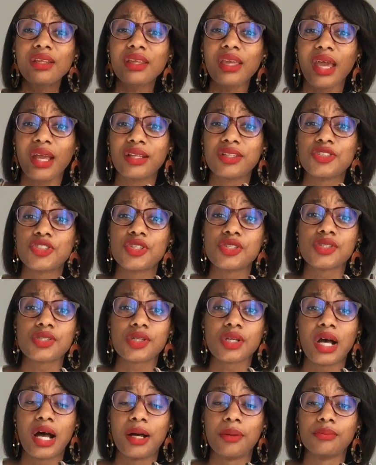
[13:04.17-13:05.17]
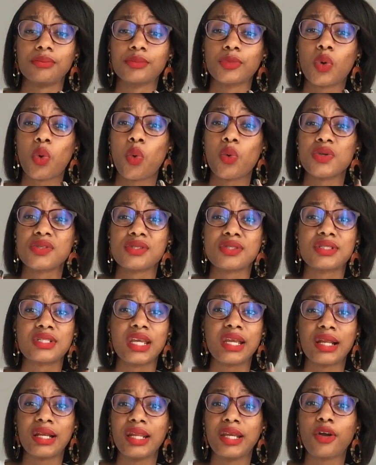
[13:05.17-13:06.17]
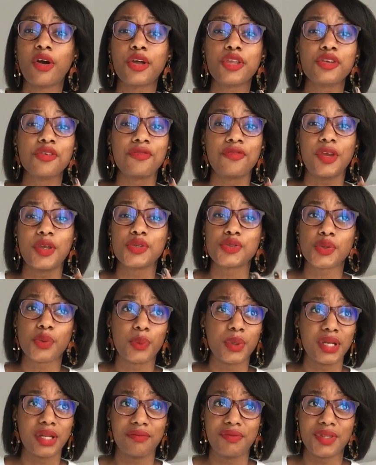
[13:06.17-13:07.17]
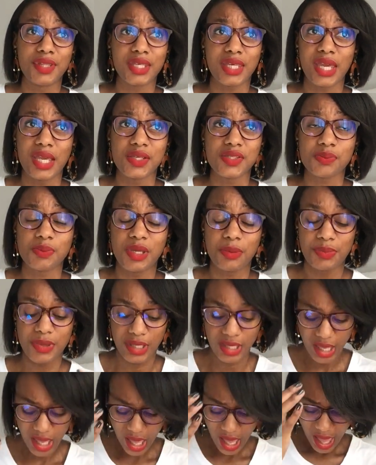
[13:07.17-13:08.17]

can just cause tingling on your face, or whatever the case may be.